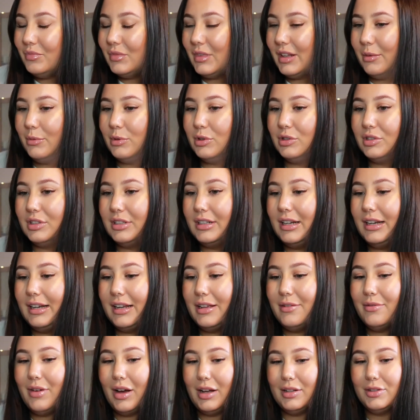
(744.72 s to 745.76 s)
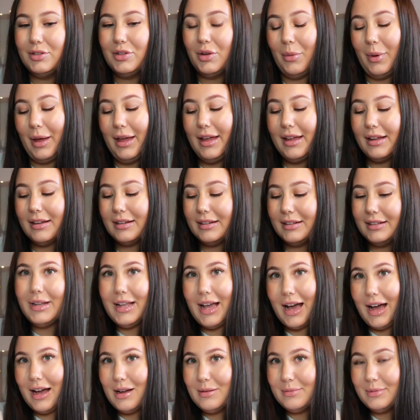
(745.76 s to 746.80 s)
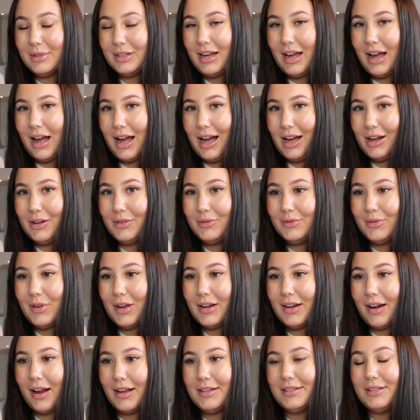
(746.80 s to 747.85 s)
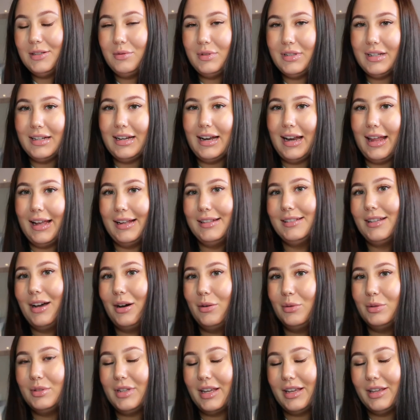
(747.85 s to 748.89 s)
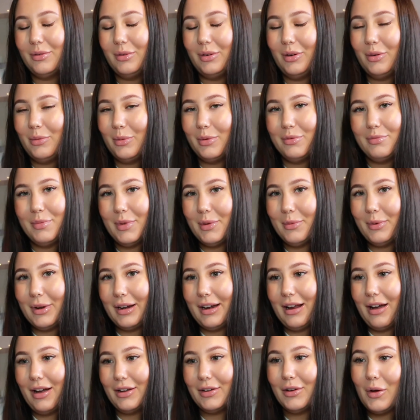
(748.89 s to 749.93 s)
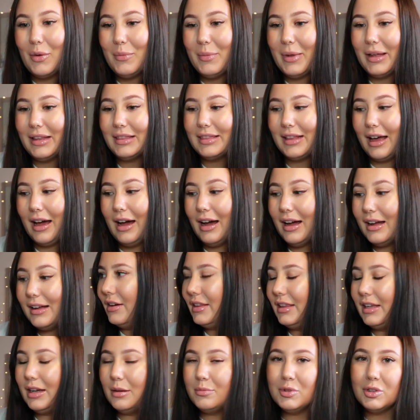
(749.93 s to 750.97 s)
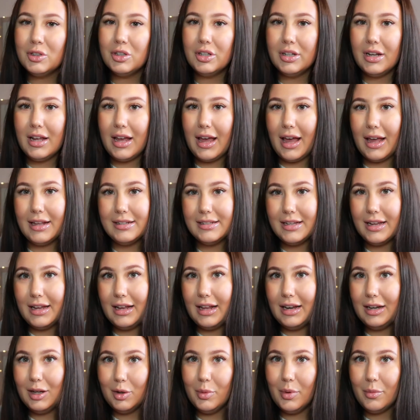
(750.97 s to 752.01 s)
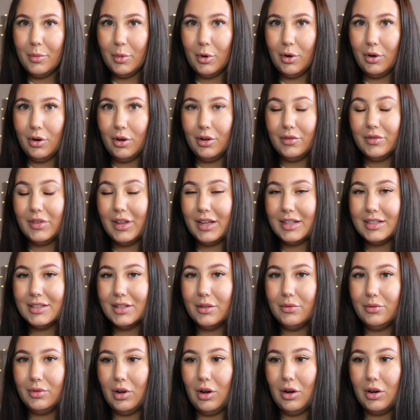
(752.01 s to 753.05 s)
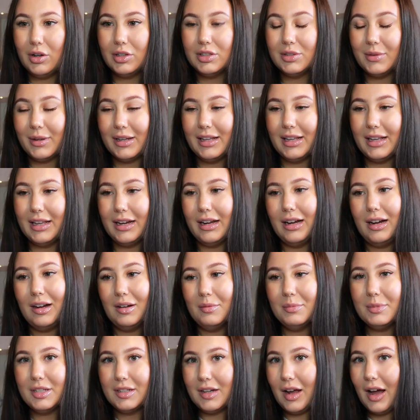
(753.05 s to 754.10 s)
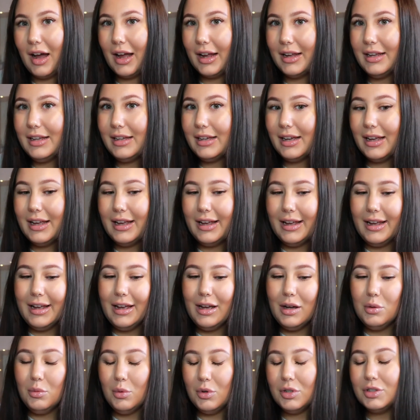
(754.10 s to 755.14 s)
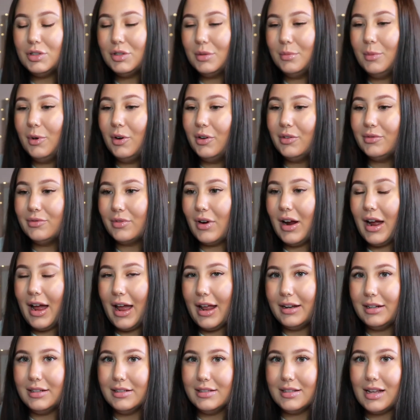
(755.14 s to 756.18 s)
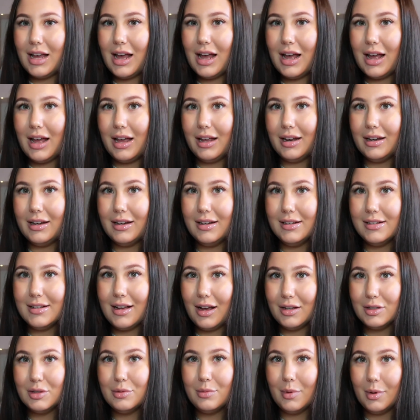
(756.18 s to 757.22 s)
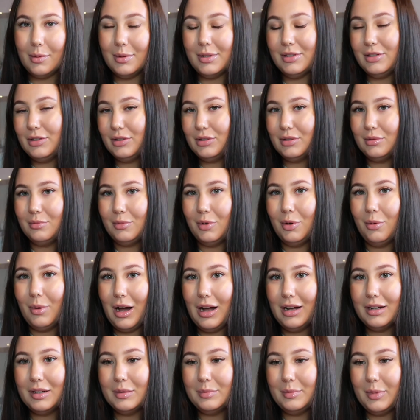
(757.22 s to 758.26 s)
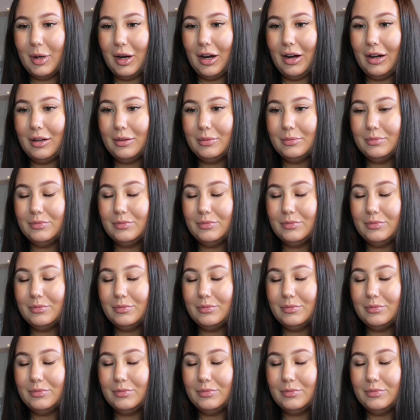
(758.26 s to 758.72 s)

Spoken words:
think we're just gonna leave her to it. But yeah, I'm gonna have a nice little dinner later. I will take you along with me when I go and make that. So I think I'm just gonna edit a little bit more of this vlog so I can get it up tonight, watch some more Friends, and I should probably do some more work, but